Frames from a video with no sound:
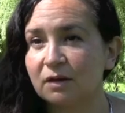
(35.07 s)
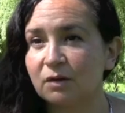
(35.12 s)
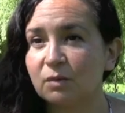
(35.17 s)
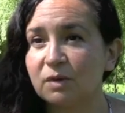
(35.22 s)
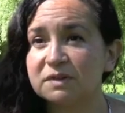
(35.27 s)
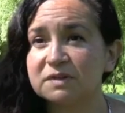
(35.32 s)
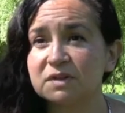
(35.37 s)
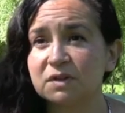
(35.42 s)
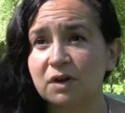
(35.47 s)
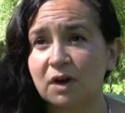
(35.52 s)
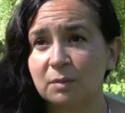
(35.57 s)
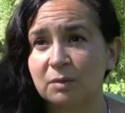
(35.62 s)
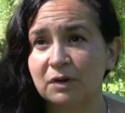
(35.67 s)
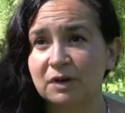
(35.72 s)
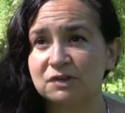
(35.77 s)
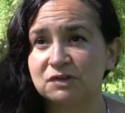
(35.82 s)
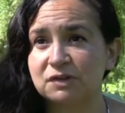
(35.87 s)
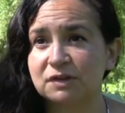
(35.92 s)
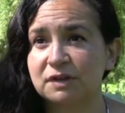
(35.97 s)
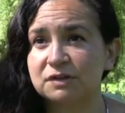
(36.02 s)
once they're
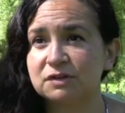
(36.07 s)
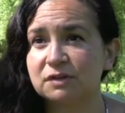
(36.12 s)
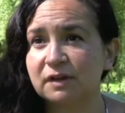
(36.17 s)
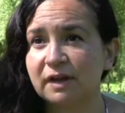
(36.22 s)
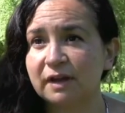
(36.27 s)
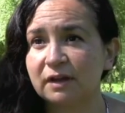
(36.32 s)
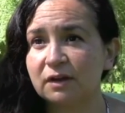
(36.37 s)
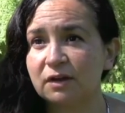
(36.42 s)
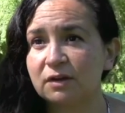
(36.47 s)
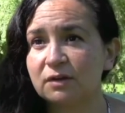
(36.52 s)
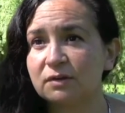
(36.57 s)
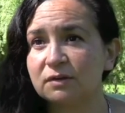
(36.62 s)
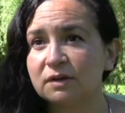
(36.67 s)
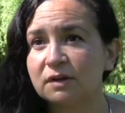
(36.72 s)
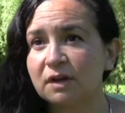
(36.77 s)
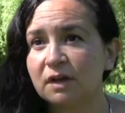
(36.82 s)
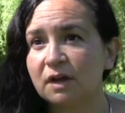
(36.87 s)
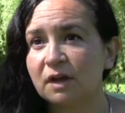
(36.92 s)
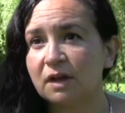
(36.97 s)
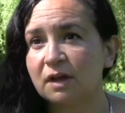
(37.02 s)
operational under land code
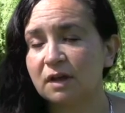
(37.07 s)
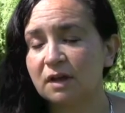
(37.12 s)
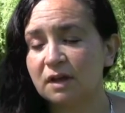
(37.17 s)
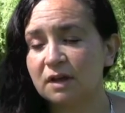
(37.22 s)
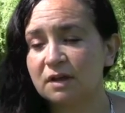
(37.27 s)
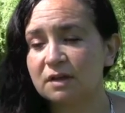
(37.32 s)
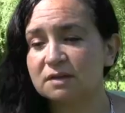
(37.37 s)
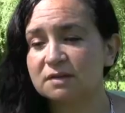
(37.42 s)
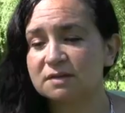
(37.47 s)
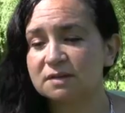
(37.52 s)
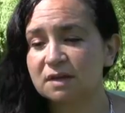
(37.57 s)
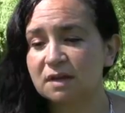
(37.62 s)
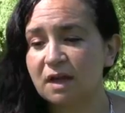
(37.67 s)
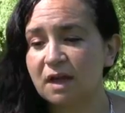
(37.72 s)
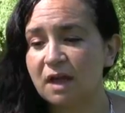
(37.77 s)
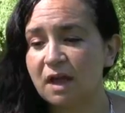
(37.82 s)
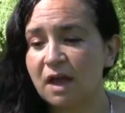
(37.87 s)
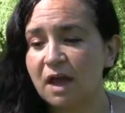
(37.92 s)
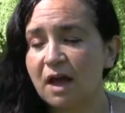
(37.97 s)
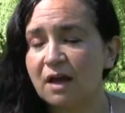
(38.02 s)
is
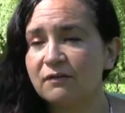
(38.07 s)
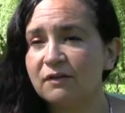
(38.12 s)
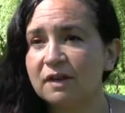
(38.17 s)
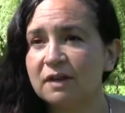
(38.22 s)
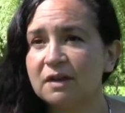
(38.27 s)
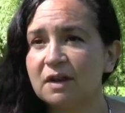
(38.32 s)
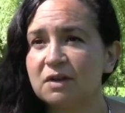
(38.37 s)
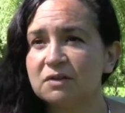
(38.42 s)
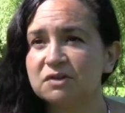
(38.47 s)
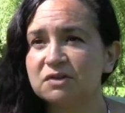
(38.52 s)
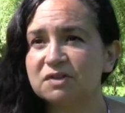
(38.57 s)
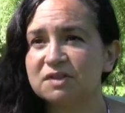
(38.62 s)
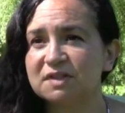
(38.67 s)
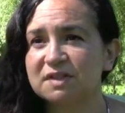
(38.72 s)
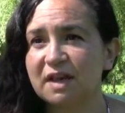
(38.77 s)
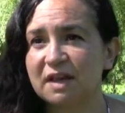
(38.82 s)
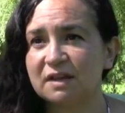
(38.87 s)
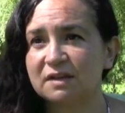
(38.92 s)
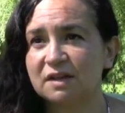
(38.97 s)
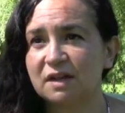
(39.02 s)
having an
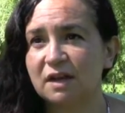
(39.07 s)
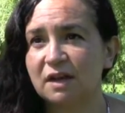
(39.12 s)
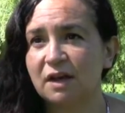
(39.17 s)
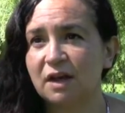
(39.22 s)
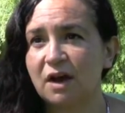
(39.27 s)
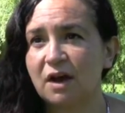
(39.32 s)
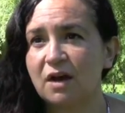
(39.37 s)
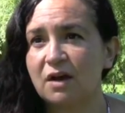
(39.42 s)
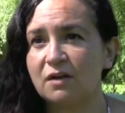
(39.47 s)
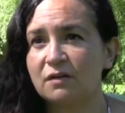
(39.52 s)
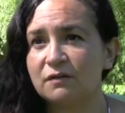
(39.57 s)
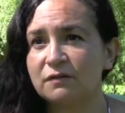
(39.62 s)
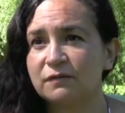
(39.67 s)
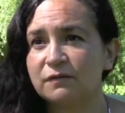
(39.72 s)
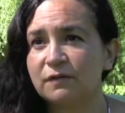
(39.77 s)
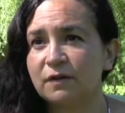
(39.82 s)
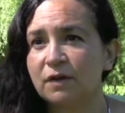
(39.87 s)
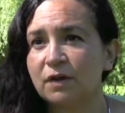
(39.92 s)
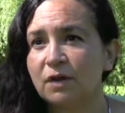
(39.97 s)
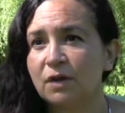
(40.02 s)
understanding of
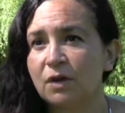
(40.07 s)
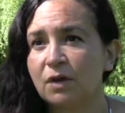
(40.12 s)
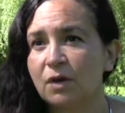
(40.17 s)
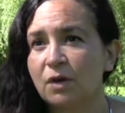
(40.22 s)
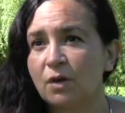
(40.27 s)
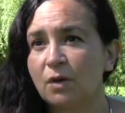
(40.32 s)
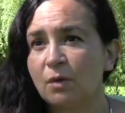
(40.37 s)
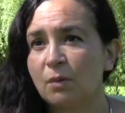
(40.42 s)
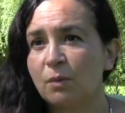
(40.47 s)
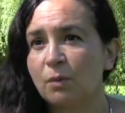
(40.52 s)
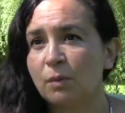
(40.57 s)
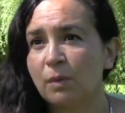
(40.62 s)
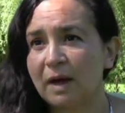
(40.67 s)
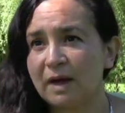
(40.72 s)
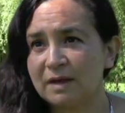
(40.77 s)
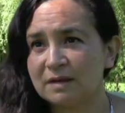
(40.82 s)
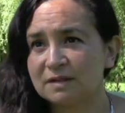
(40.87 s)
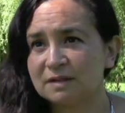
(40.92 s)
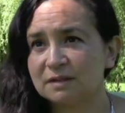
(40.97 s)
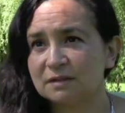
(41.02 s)

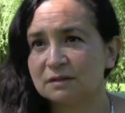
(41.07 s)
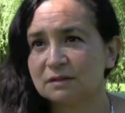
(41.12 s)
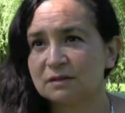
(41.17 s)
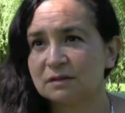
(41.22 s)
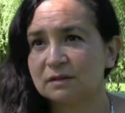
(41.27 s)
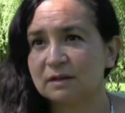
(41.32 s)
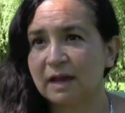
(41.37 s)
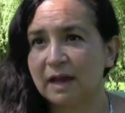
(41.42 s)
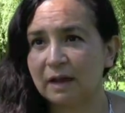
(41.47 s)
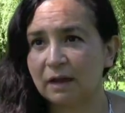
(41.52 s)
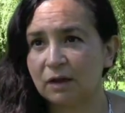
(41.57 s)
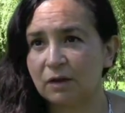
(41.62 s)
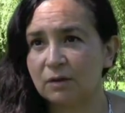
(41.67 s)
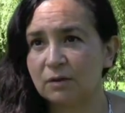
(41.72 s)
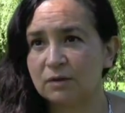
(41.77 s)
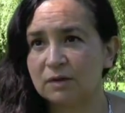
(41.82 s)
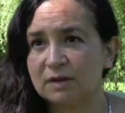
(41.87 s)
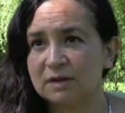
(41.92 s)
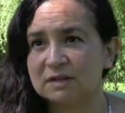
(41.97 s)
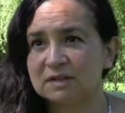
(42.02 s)
what land
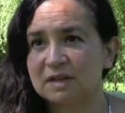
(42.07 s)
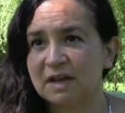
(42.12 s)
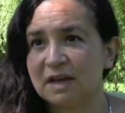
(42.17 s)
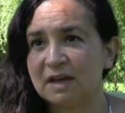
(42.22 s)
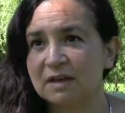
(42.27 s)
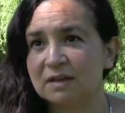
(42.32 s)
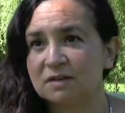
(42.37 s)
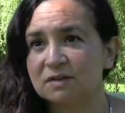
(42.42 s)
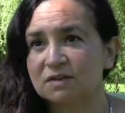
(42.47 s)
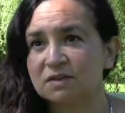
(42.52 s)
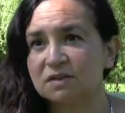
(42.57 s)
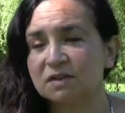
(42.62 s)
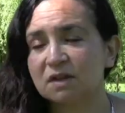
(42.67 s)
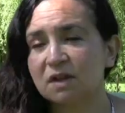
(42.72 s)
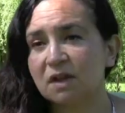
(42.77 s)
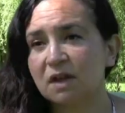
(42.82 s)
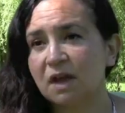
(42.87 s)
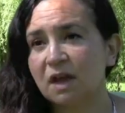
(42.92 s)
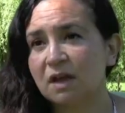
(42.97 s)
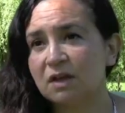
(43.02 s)
code entails
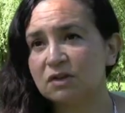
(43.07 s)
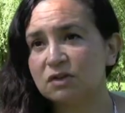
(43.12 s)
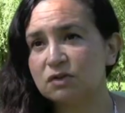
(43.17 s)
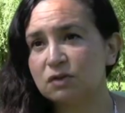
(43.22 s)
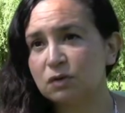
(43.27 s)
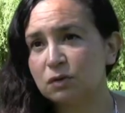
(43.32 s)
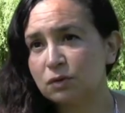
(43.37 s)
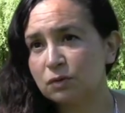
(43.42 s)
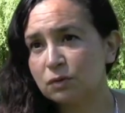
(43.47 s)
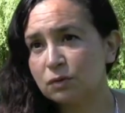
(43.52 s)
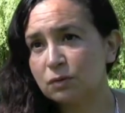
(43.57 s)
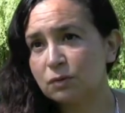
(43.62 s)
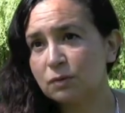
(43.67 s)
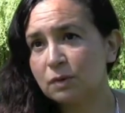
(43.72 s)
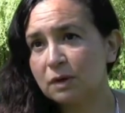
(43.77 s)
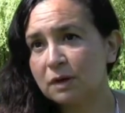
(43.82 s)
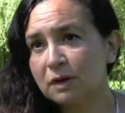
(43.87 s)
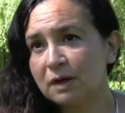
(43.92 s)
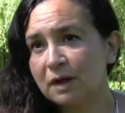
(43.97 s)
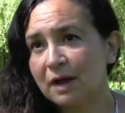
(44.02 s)
and
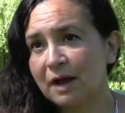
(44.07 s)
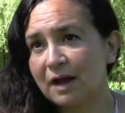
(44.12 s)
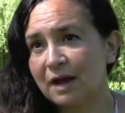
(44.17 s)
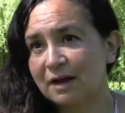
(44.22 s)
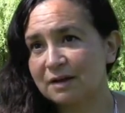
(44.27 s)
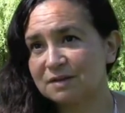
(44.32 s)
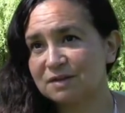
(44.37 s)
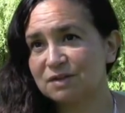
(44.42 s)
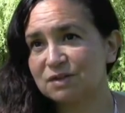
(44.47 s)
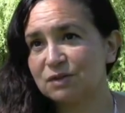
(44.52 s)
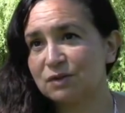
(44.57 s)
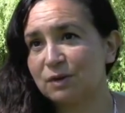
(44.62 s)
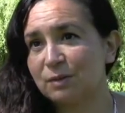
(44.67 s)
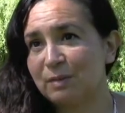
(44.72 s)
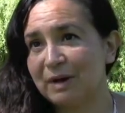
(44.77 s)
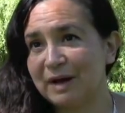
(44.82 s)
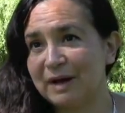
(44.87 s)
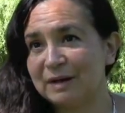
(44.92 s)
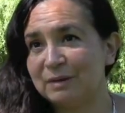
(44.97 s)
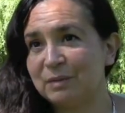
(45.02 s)
who has to
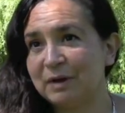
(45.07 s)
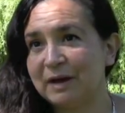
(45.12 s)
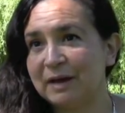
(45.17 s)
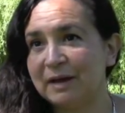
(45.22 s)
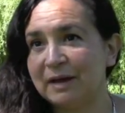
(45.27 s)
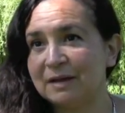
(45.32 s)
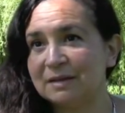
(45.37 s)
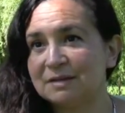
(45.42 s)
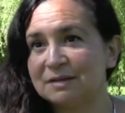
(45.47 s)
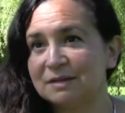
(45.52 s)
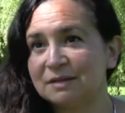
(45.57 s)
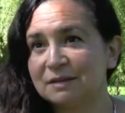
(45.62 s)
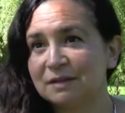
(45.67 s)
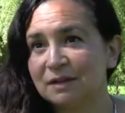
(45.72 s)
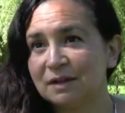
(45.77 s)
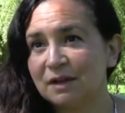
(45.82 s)
abide by it.